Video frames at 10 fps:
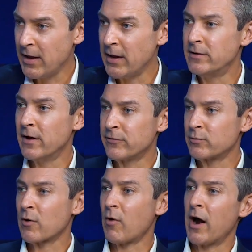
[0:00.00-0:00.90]
It does
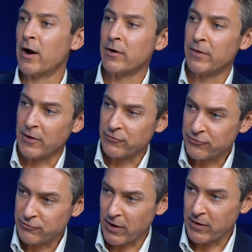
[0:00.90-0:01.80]
require that
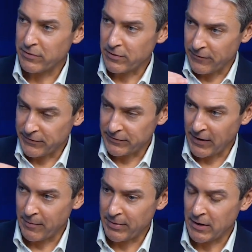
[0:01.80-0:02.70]
strength of
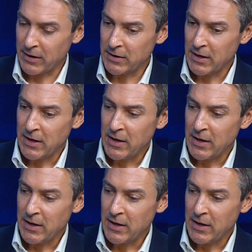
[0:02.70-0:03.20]
stopping it.